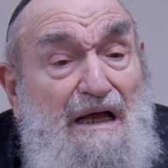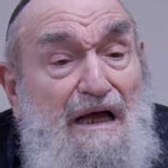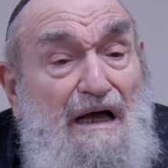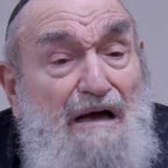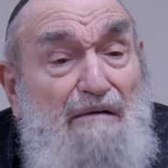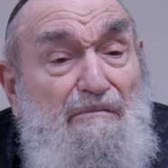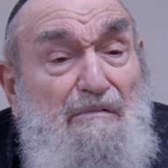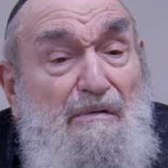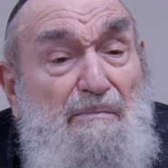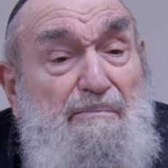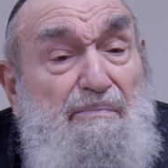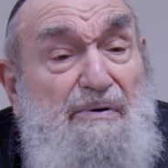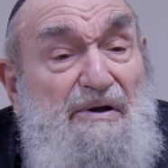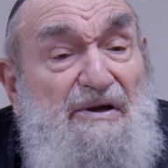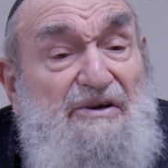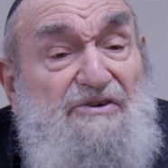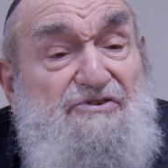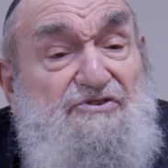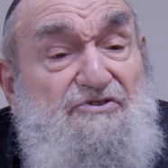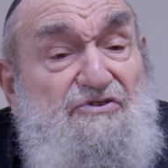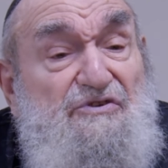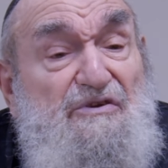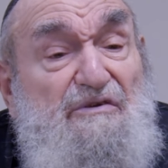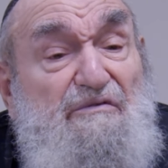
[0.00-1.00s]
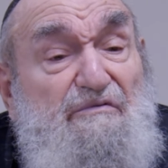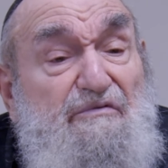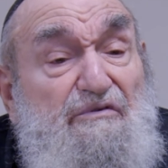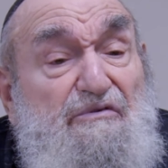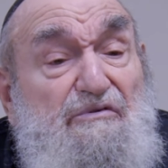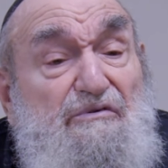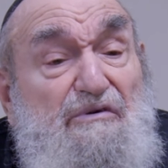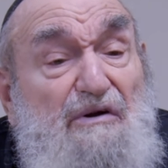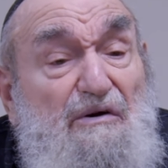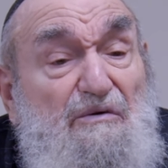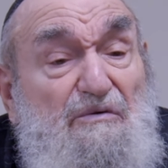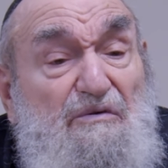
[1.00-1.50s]
I'm a person of
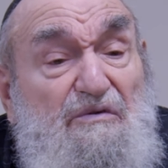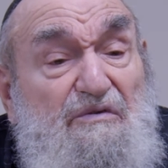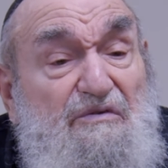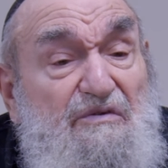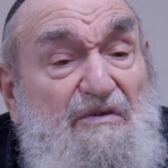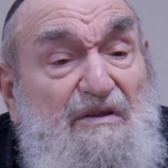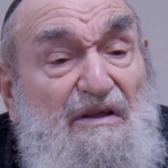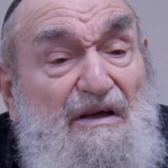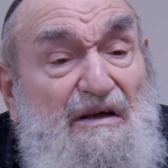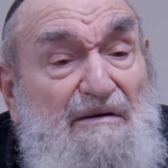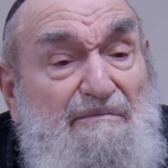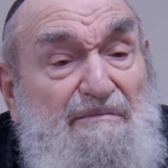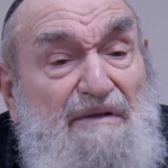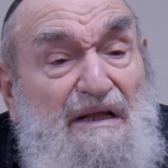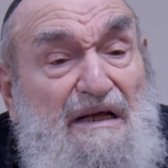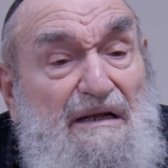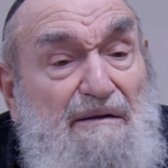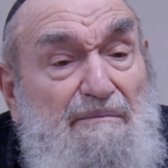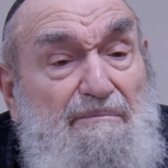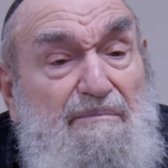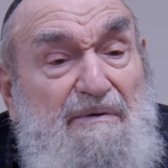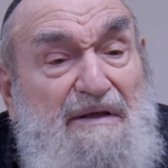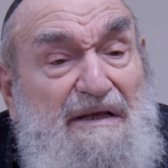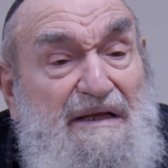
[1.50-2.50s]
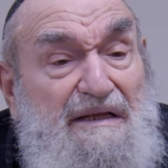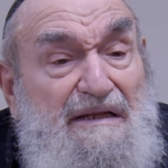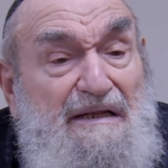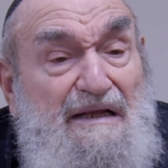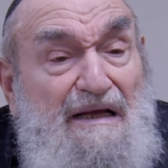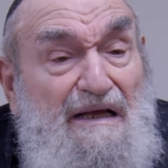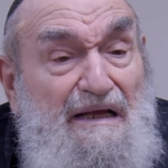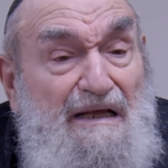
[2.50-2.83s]
growth. I'm not a pan.